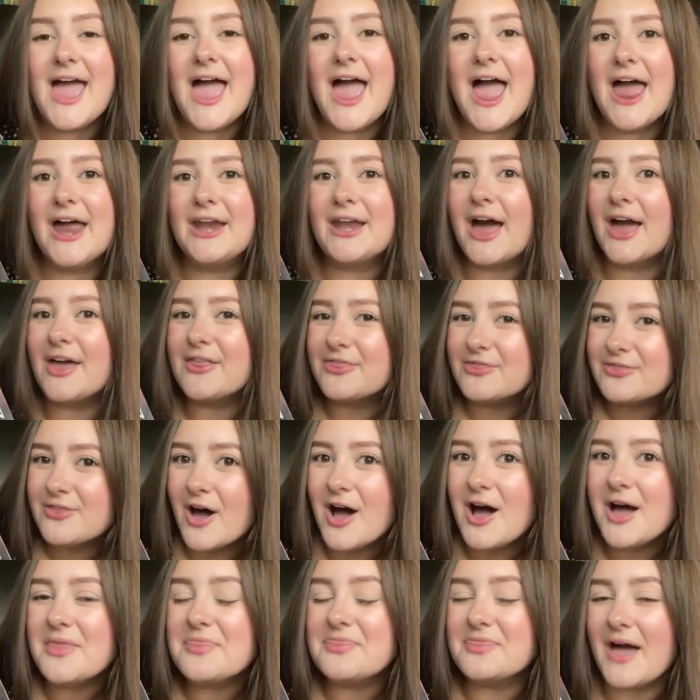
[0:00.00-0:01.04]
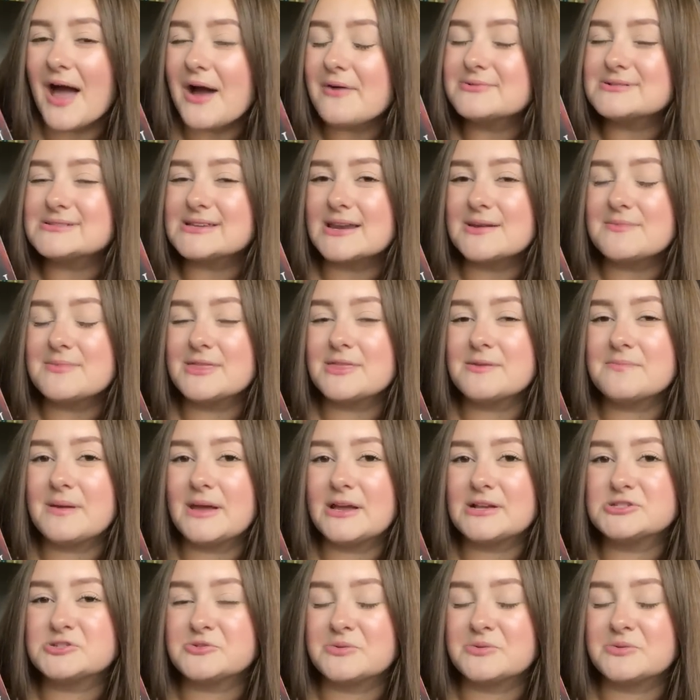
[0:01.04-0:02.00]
And I thought that was going to be the big